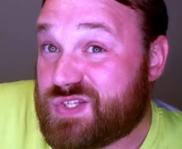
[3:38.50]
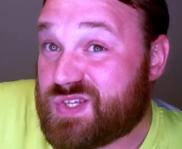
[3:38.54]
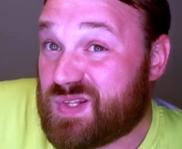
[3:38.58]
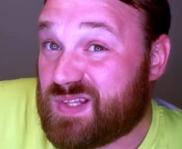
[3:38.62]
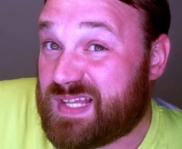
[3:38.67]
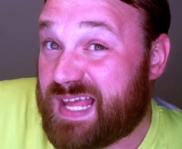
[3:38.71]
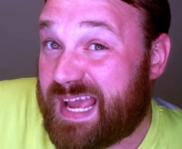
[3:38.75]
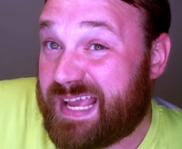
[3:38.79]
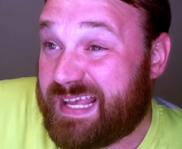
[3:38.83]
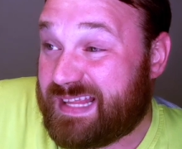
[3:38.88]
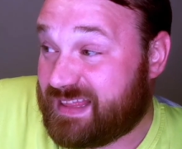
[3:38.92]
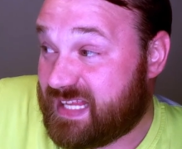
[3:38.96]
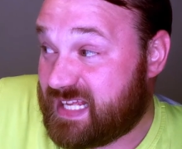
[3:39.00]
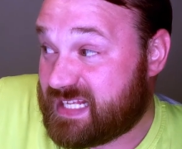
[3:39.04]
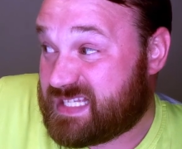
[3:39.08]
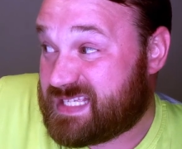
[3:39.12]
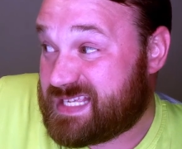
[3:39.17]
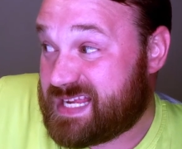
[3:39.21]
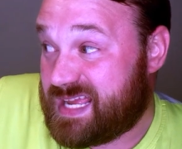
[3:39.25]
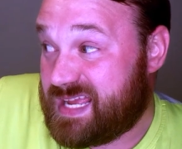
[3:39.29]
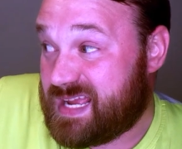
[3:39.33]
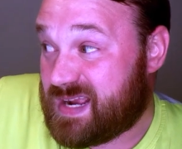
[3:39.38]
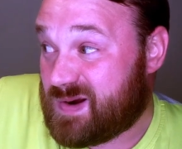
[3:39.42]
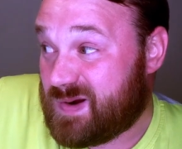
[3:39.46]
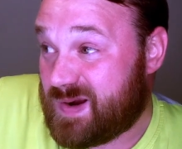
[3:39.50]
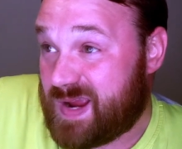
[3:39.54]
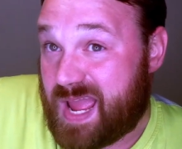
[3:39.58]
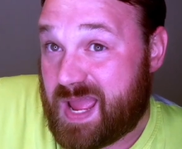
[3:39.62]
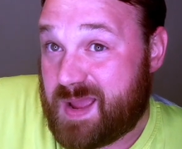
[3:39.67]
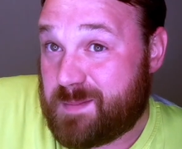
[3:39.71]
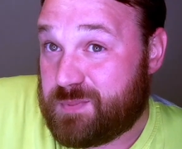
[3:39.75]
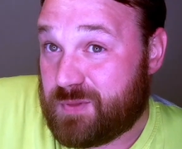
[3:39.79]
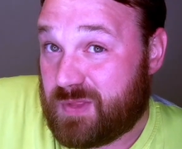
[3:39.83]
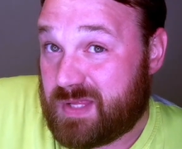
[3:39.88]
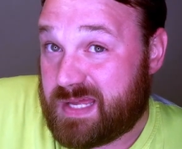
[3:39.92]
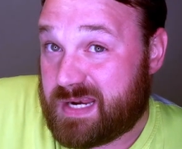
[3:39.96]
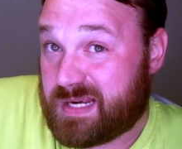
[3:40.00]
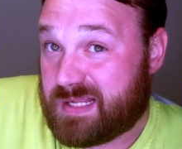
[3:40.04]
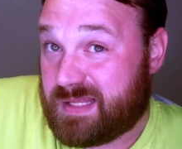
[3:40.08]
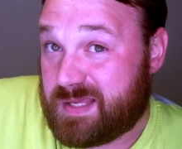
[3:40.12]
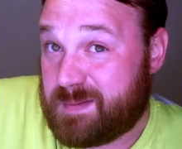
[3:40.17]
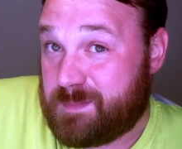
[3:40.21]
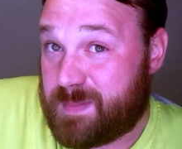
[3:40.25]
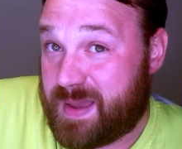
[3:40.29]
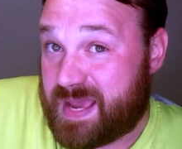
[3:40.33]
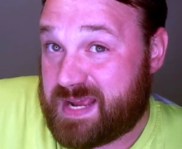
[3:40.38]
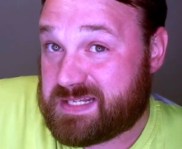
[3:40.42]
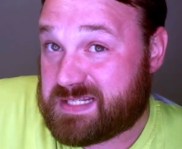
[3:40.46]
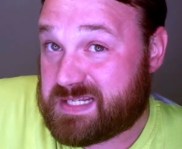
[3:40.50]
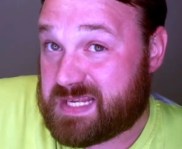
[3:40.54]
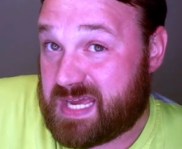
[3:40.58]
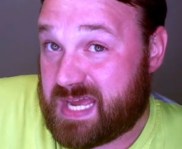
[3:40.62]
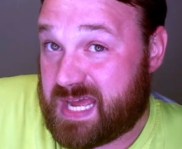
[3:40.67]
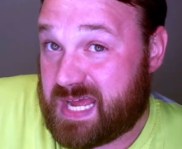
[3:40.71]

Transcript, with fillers: So like, let's say you create politically based